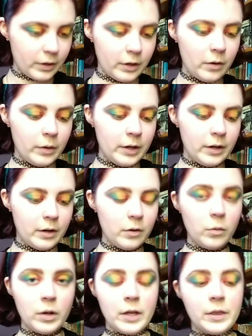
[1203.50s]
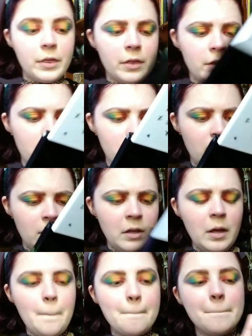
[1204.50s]
going to go in with
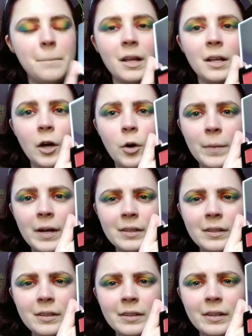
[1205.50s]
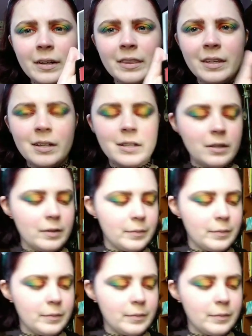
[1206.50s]
Paloma, I think.